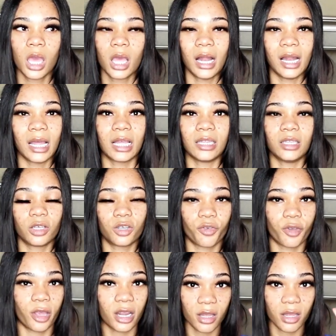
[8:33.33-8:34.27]
Like the
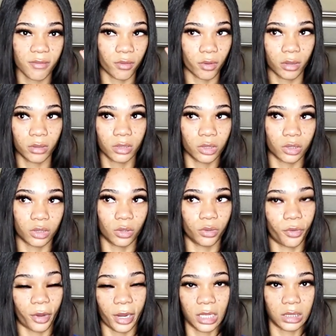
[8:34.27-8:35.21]
creative world is so
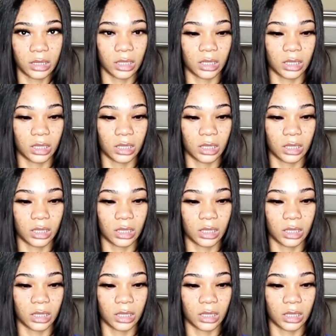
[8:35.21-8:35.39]
crazy,